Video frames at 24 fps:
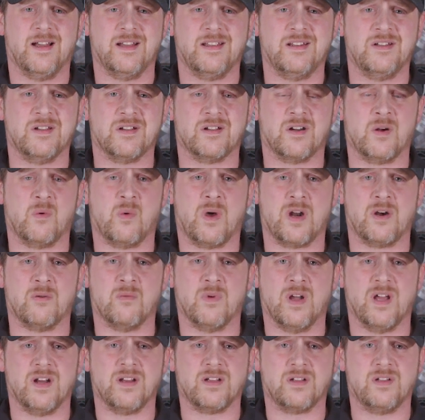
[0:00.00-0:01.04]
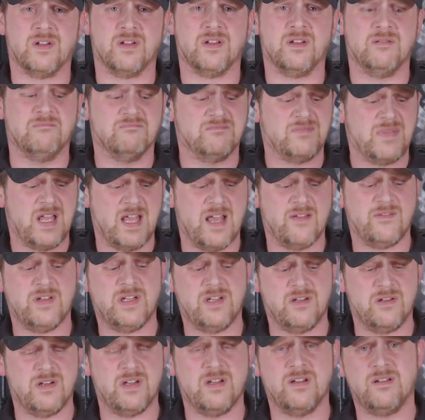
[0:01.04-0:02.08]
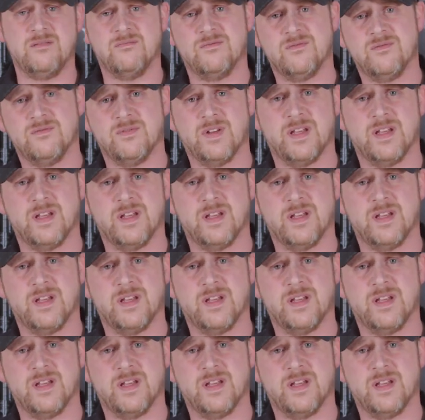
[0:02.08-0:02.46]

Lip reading: You're gonna wanna run a good heavy duty